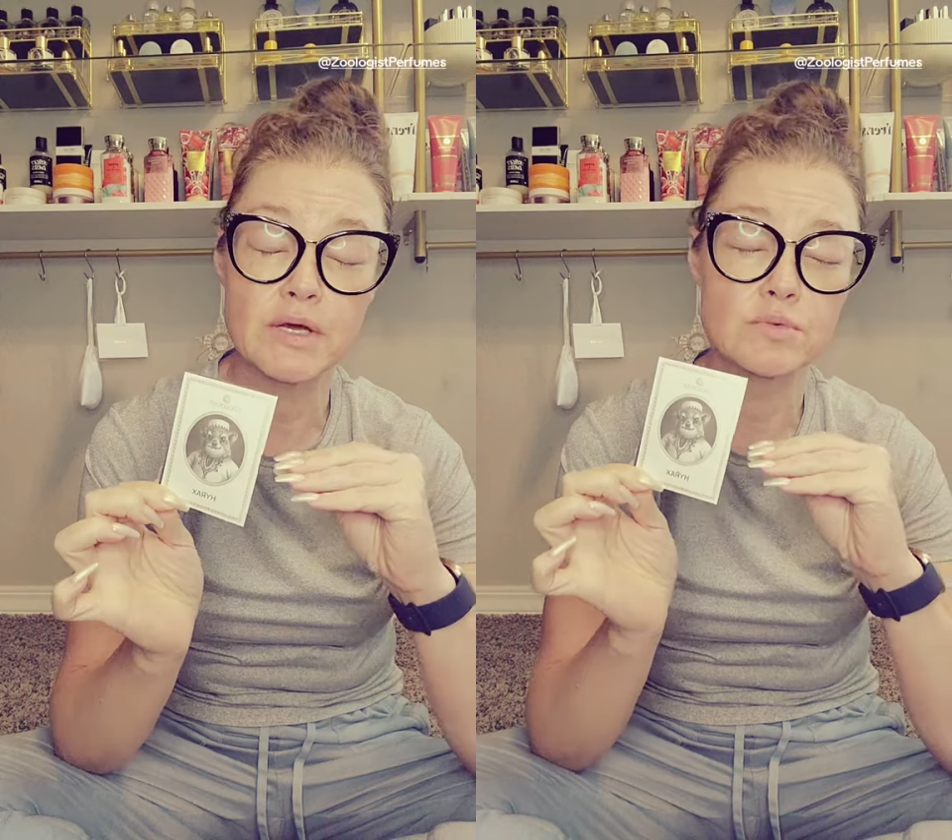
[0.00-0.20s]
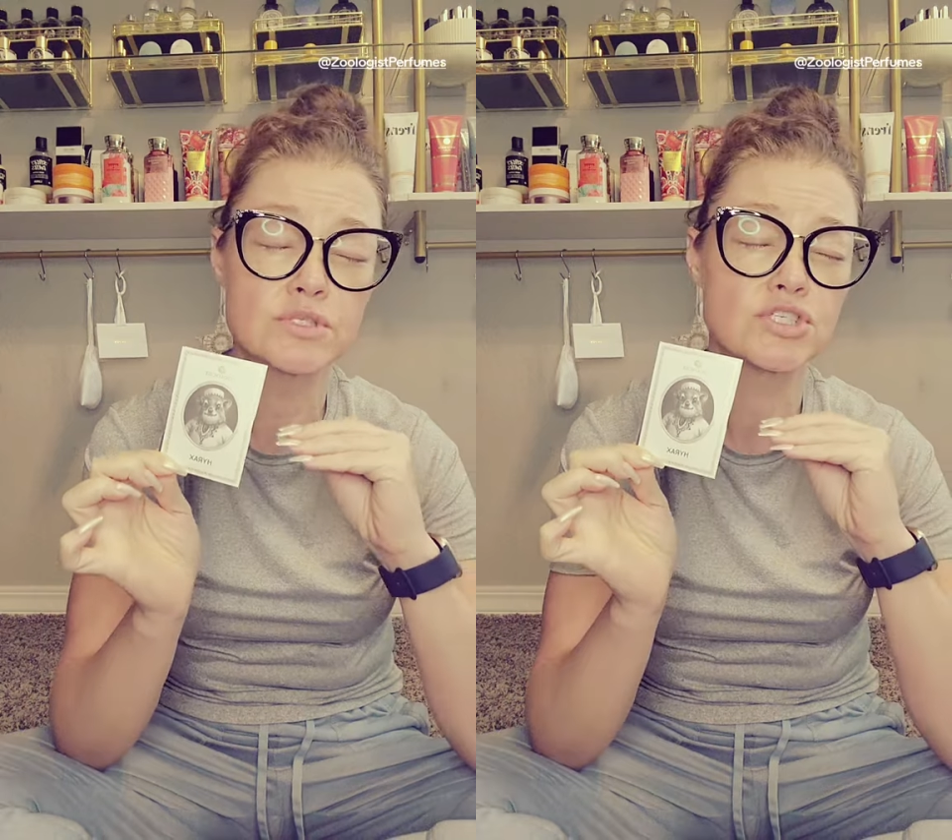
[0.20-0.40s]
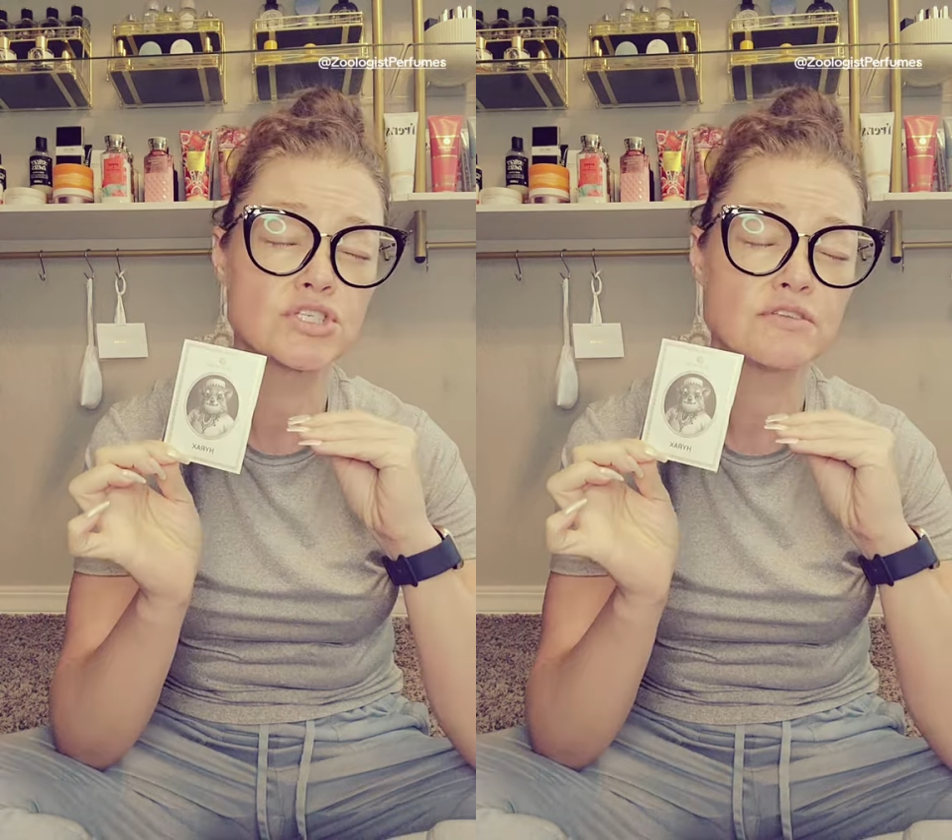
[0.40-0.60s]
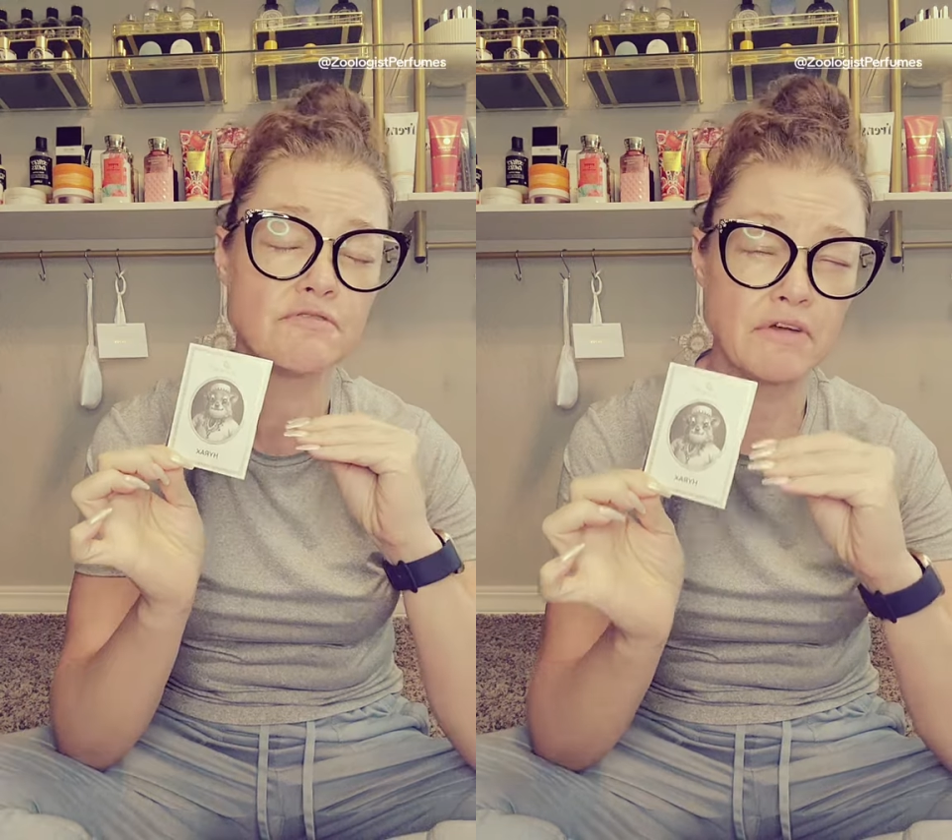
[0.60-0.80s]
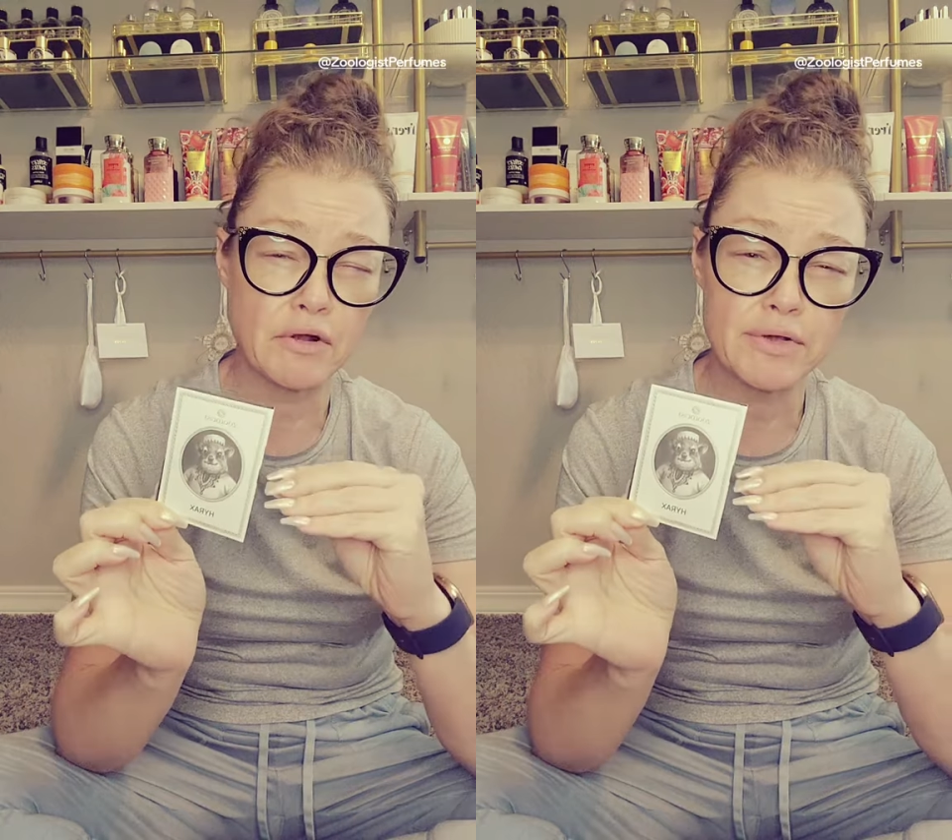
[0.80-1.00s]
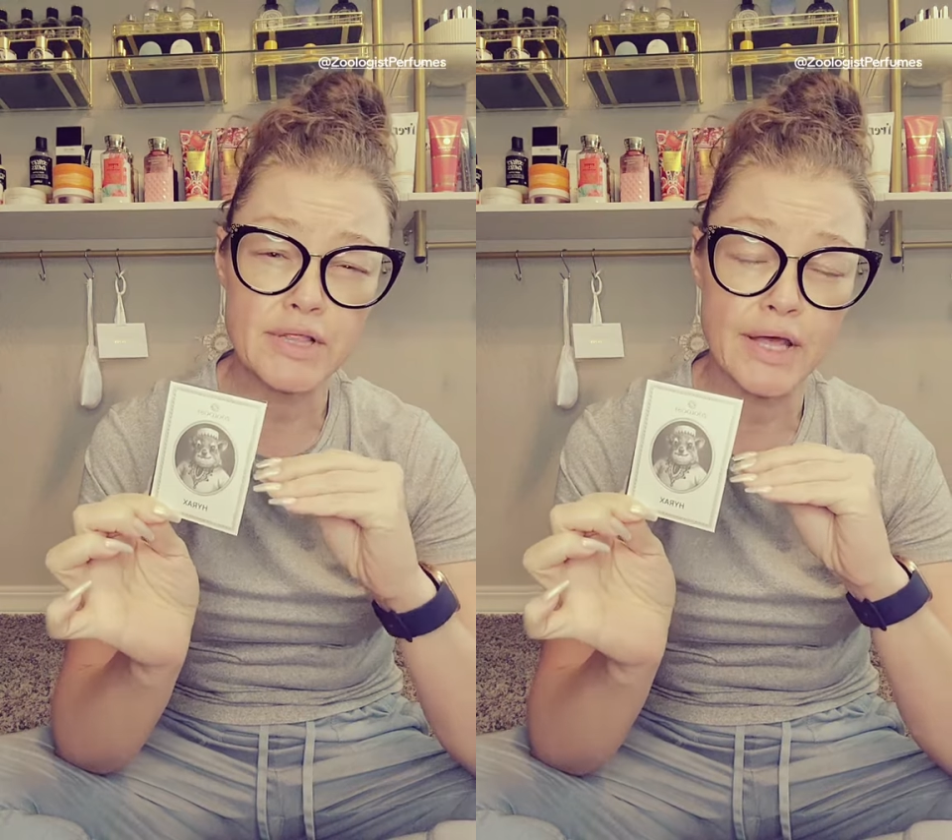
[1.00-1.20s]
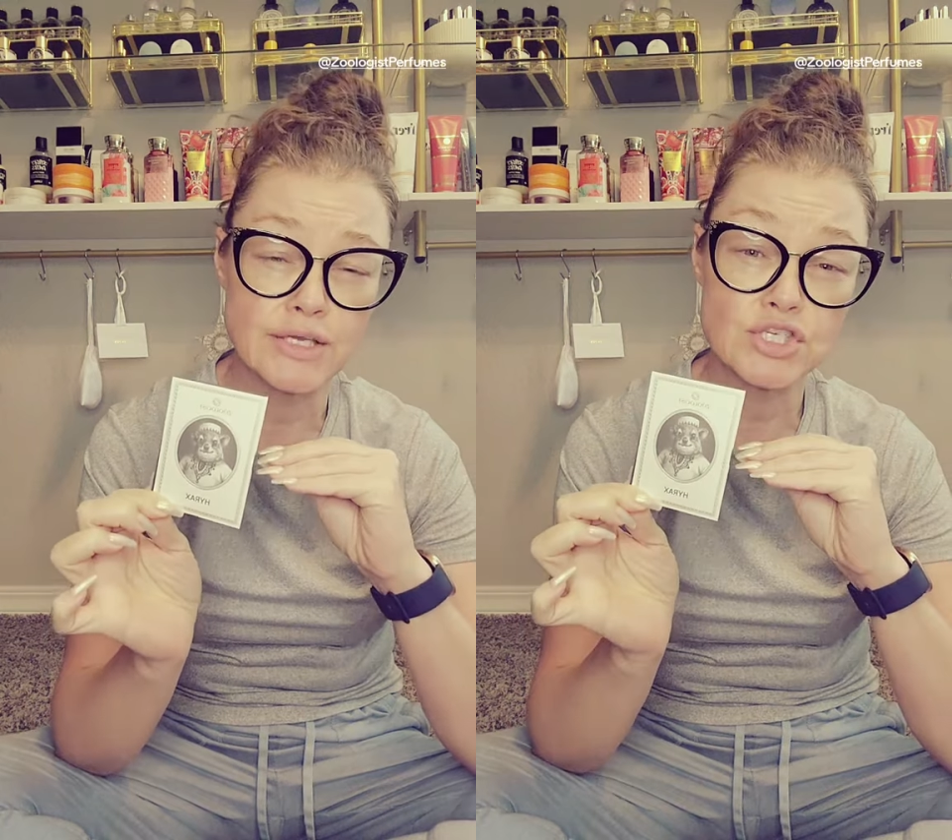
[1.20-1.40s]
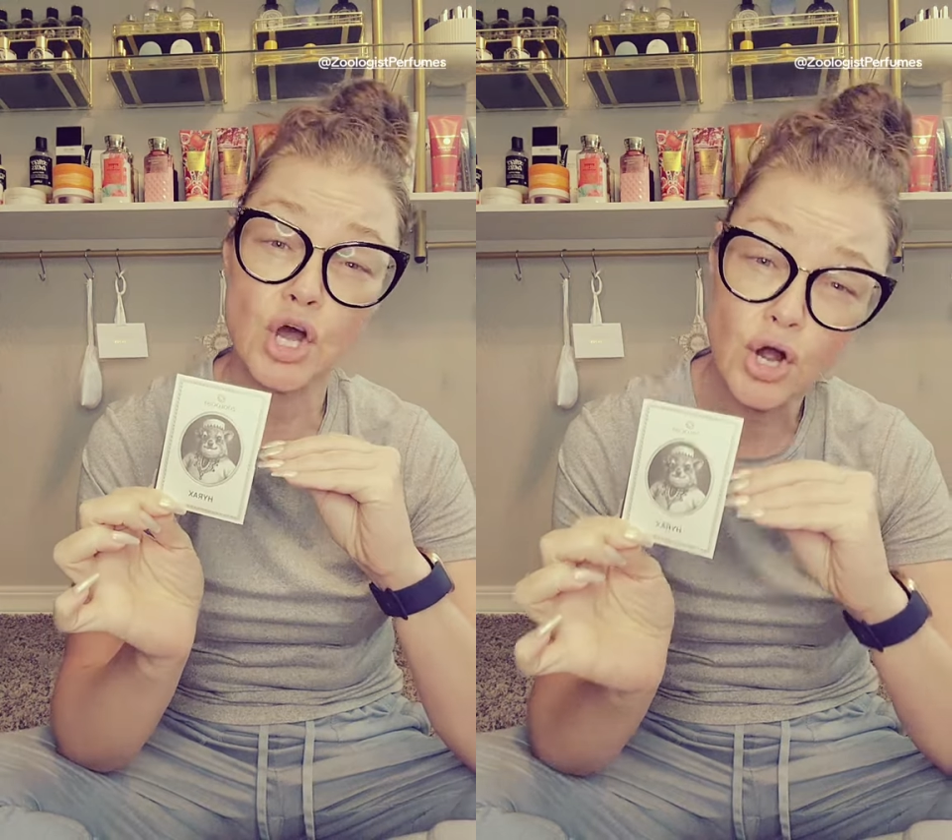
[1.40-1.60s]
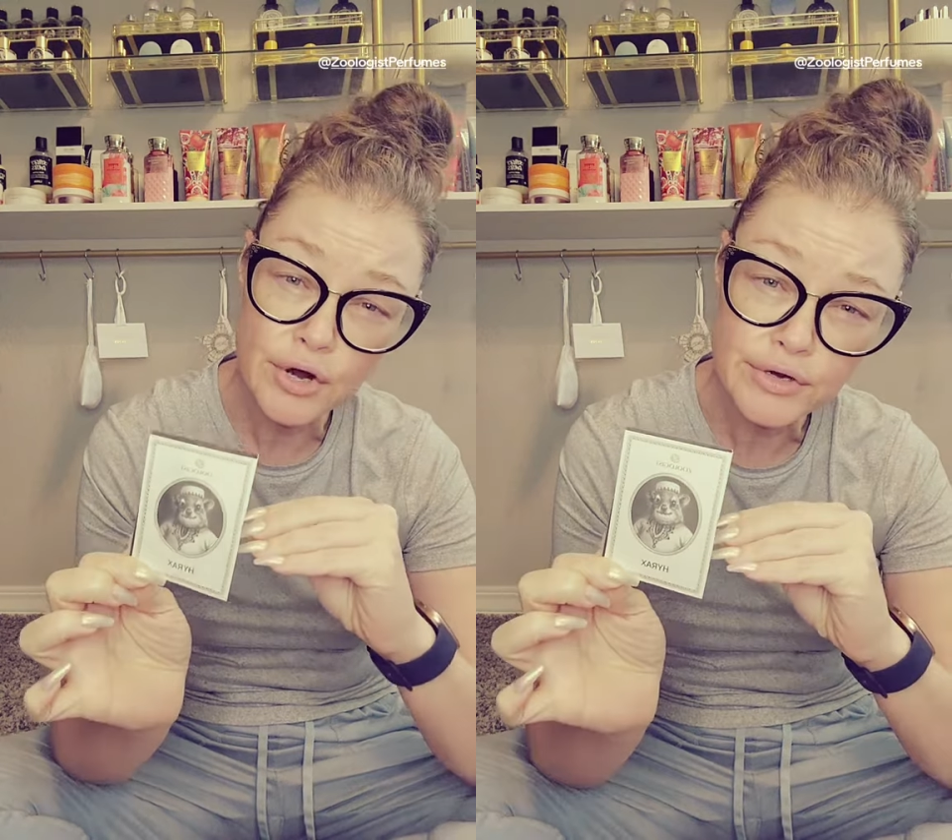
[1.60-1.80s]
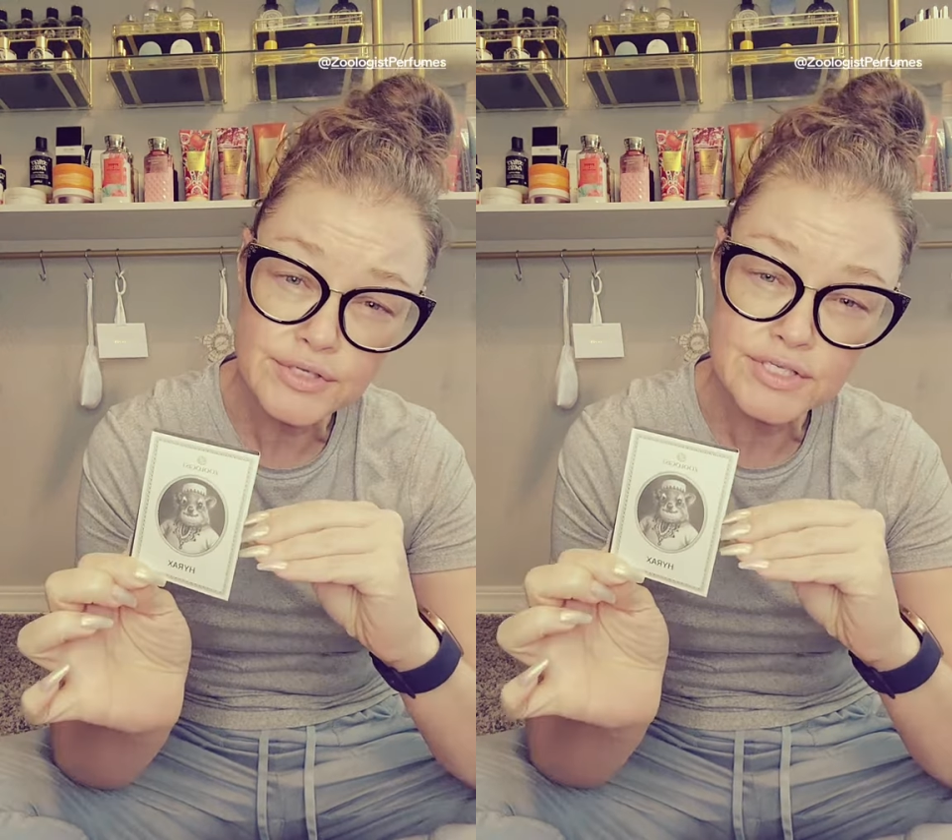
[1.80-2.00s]
it was just very like
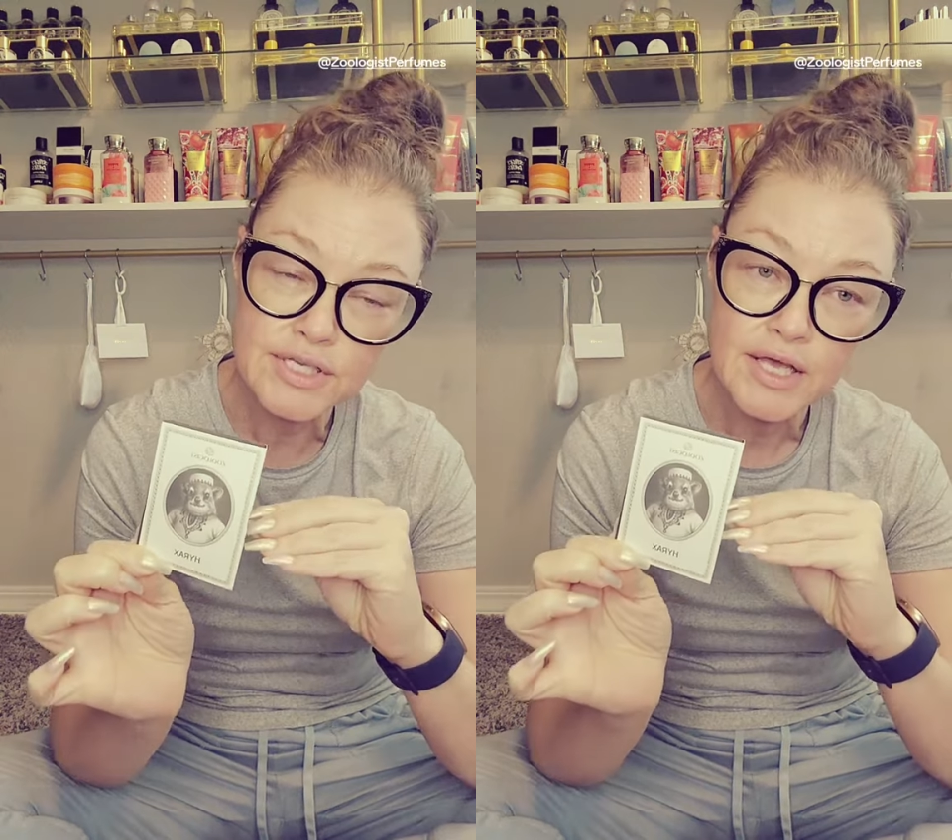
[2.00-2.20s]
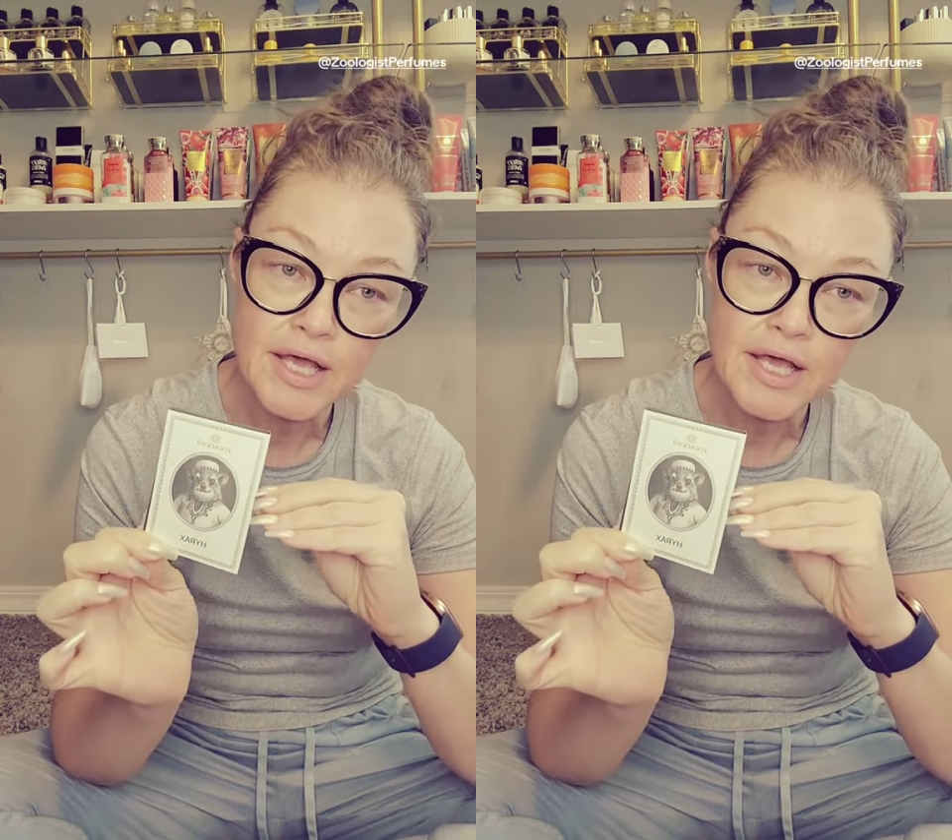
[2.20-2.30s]
tart.